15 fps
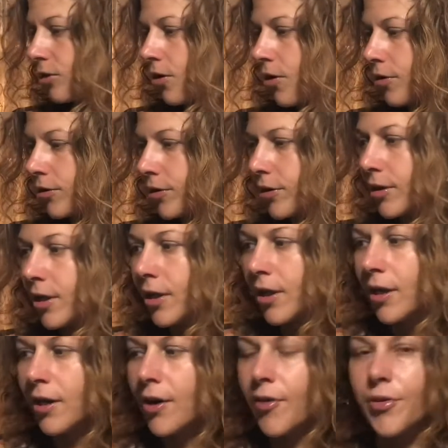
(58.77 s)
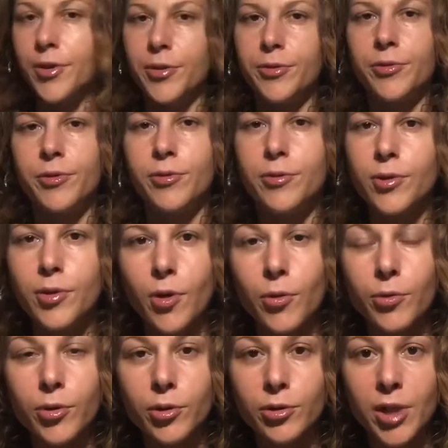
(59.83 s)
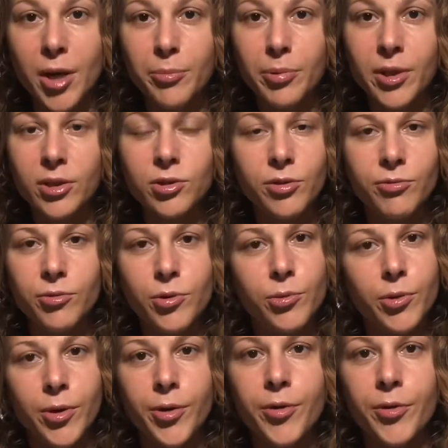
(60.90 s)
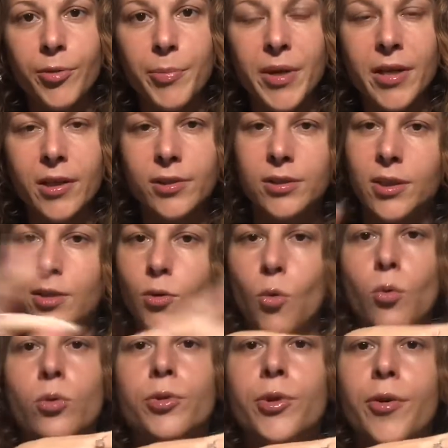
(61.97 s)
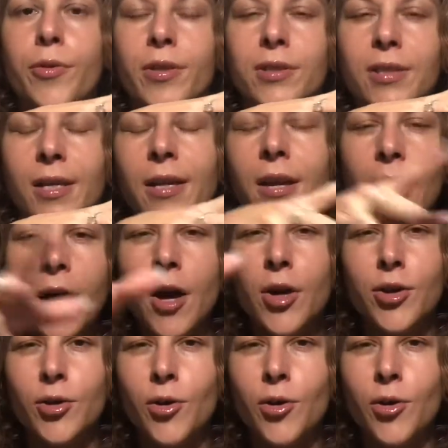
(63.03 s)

honor the you know your templates of new earth because in old earth it's like you know